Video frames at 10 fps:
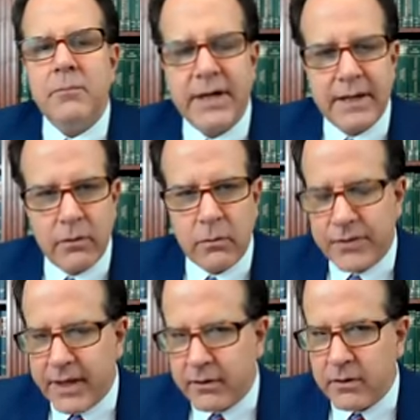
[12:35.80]
But
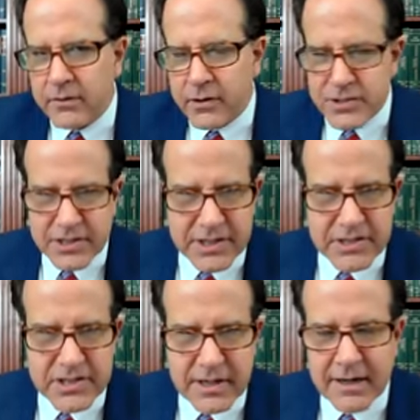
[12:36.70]
then there's
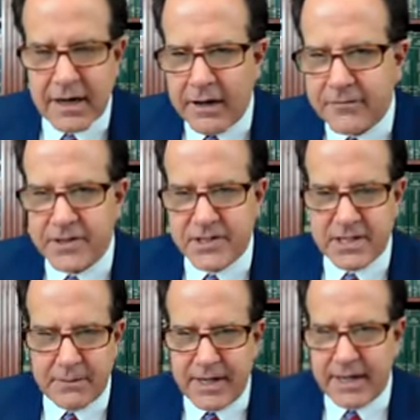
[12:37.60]
this conference
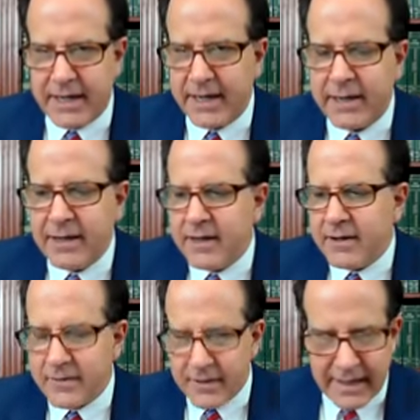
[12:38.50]
committee
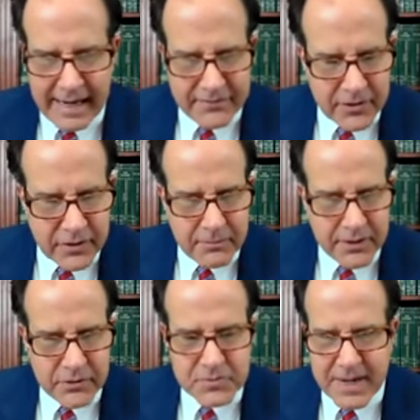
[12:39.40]
after the
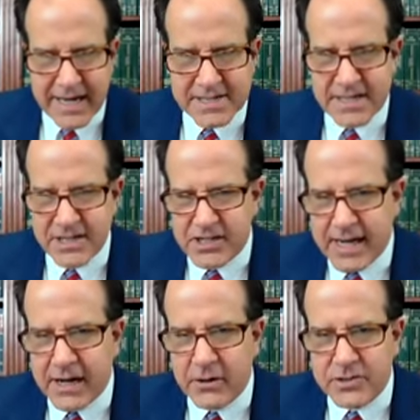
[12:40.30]
bills pass each
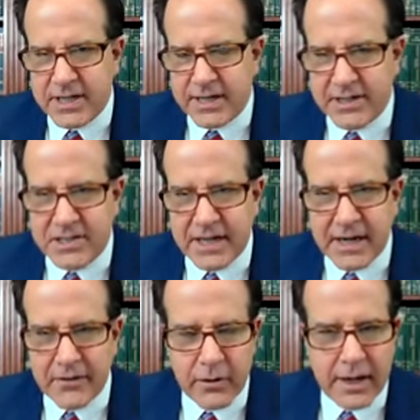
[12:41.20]
house that gets
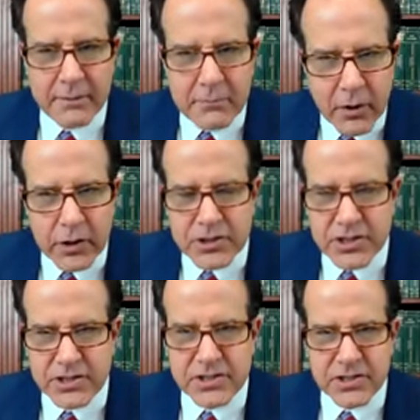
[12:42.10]
together and
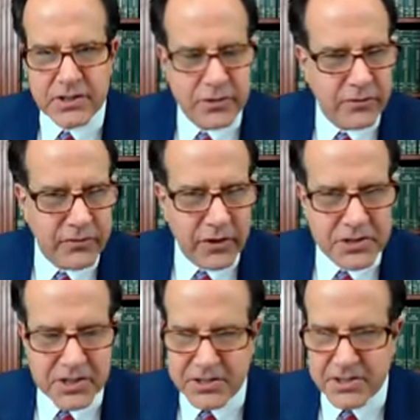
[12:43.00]
merges the two
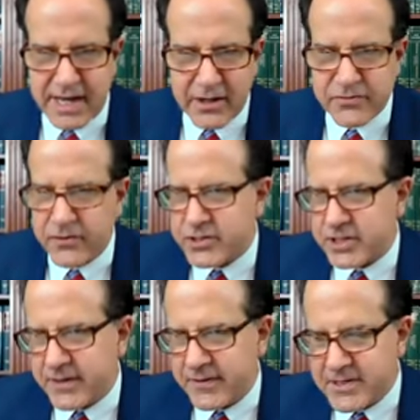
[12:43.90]
versions, the House
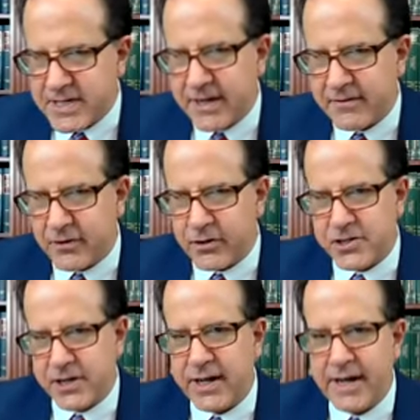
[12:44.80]
version and the Senate
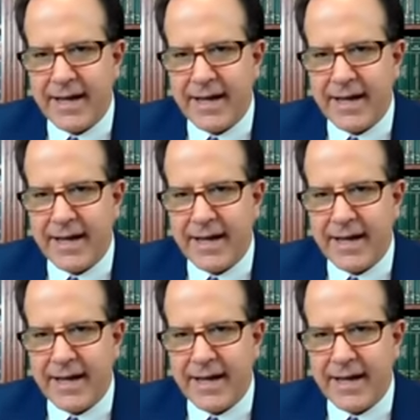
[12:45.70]
version,